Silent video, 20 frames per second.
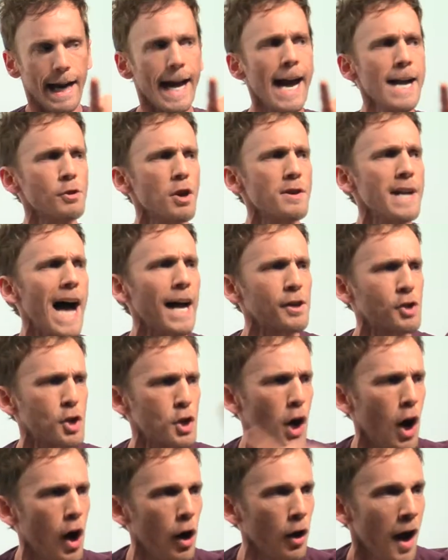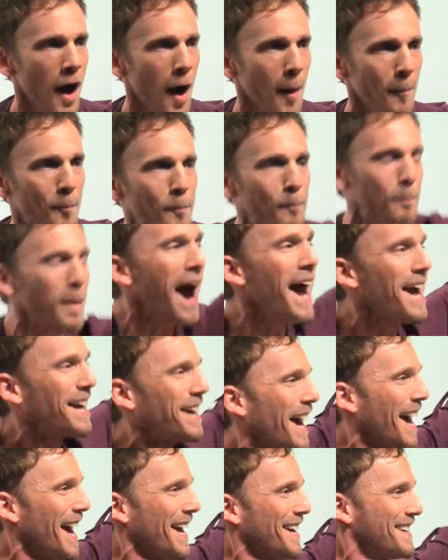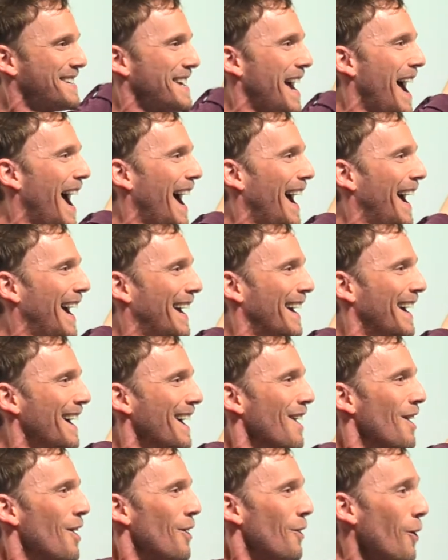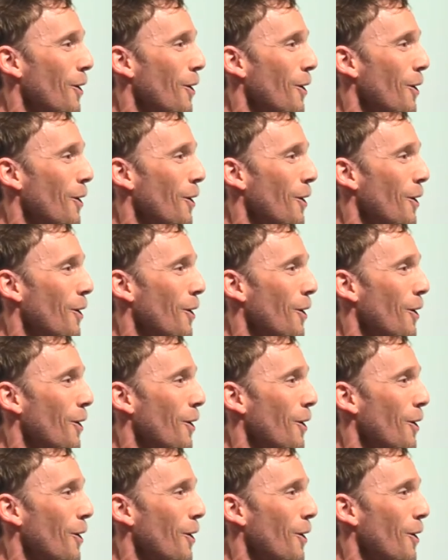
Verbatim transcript: International Bacon Day. Yeah.